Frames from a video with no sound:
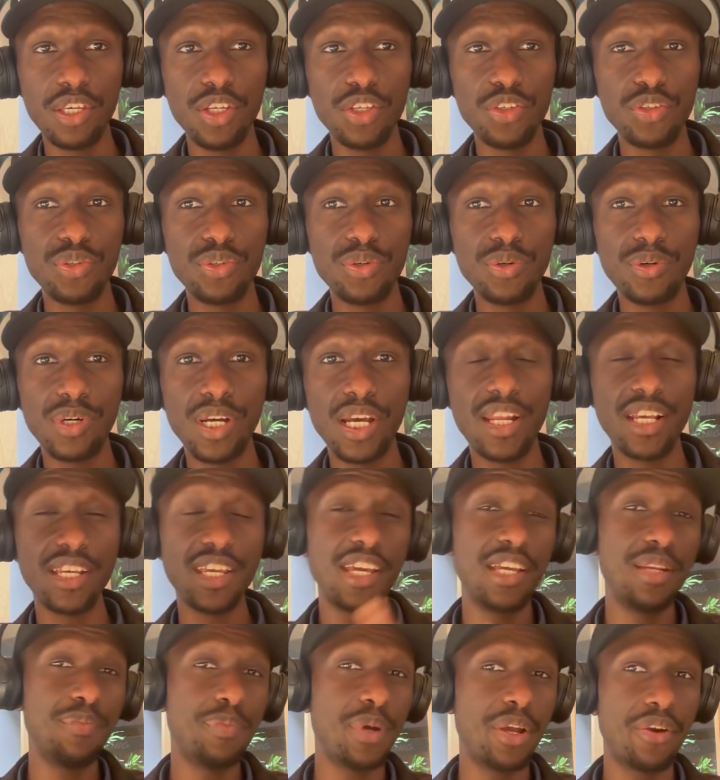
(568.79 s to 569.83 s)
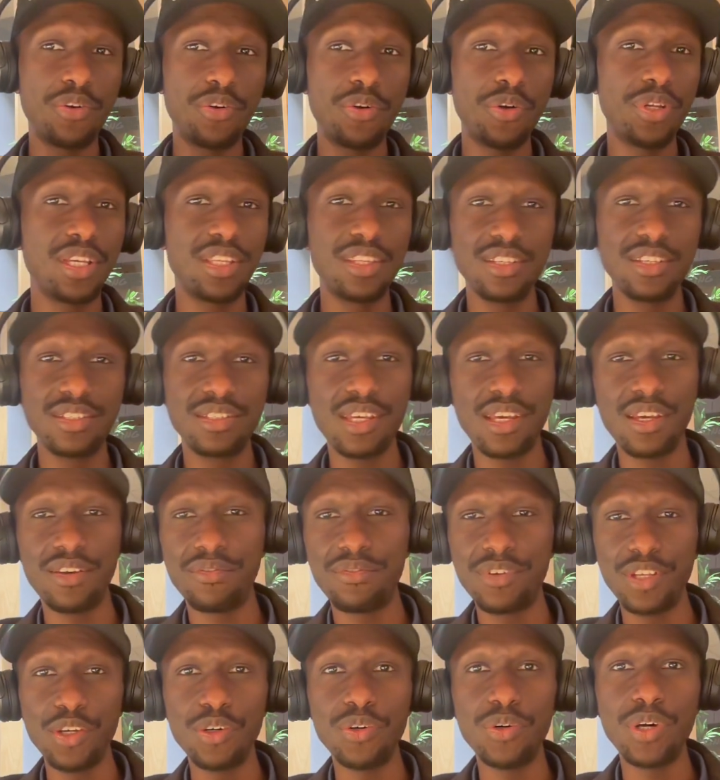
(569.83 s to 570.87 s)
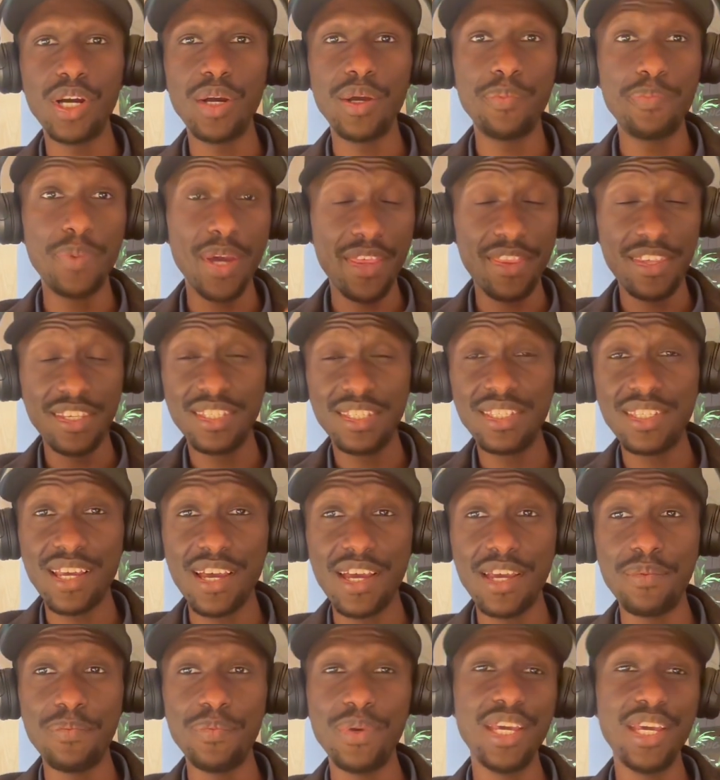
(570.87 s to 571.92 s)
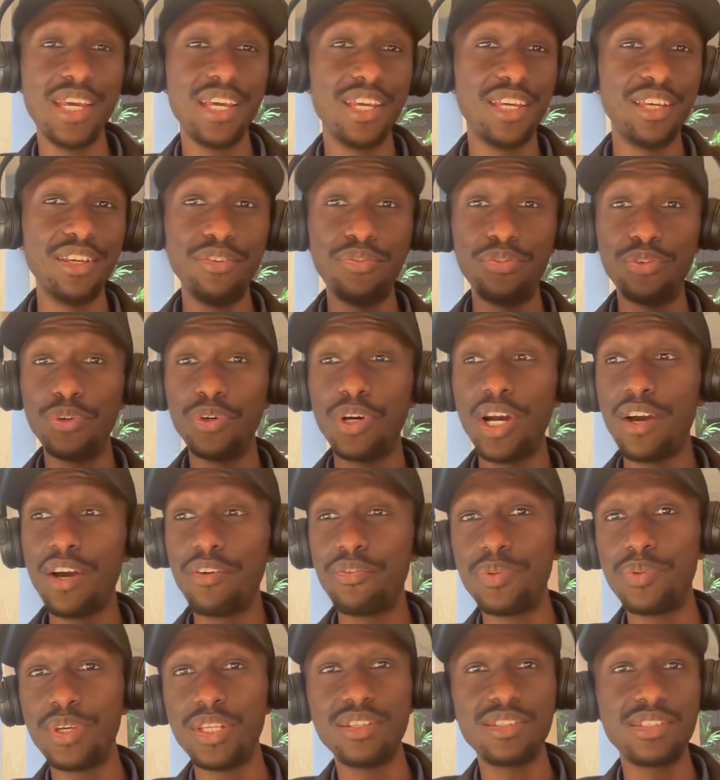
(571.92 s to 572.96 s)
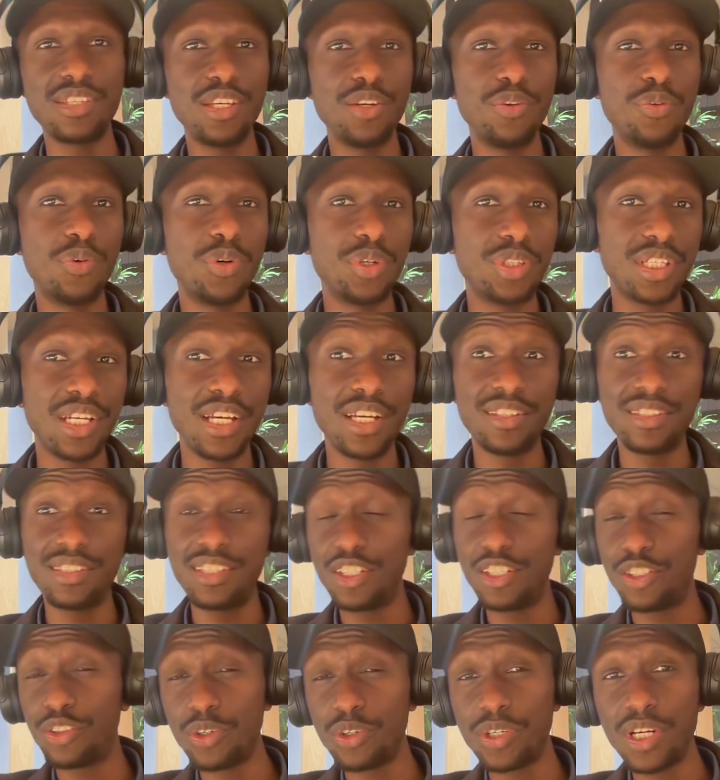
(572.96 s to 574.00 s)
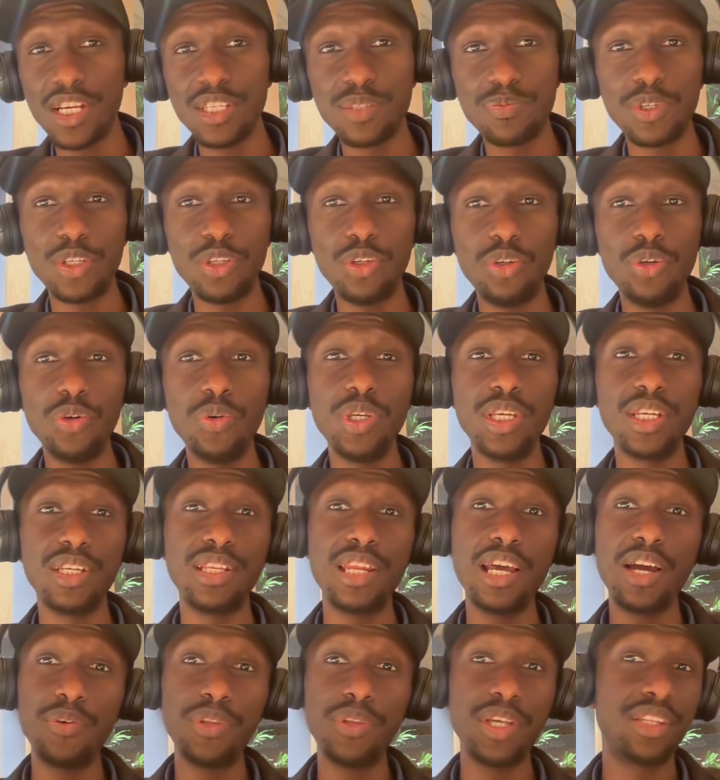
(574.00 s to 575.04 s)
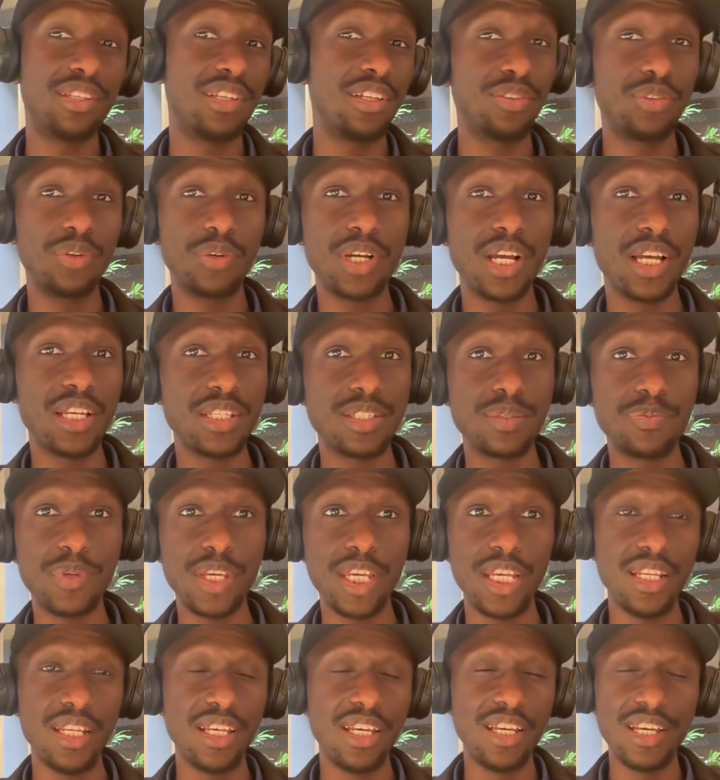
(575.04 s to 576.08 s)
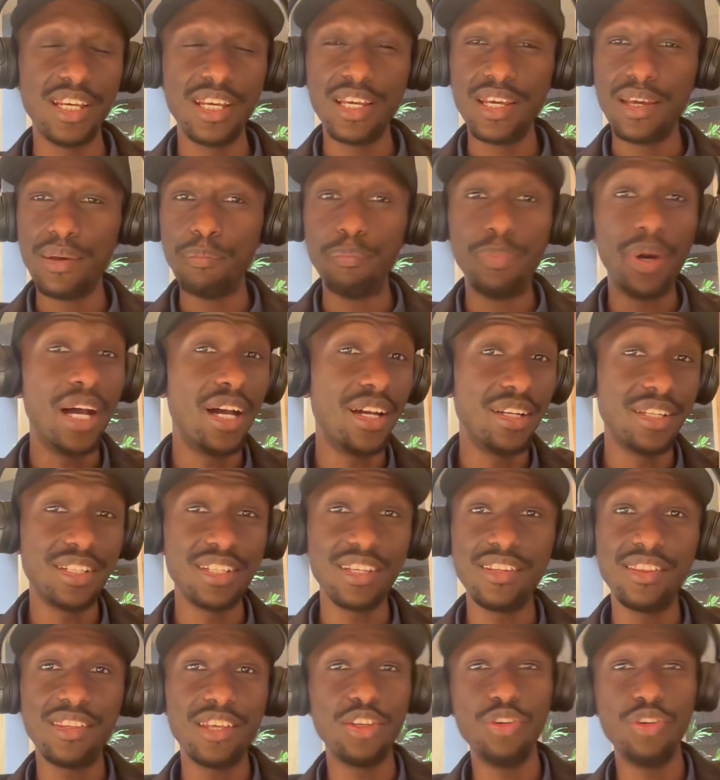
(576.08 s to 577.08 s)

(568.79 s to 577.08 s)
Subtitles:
So, and again, by recording this video by this time, if you have been seeing what TikTok has been doing, now that TikTok has been banned in the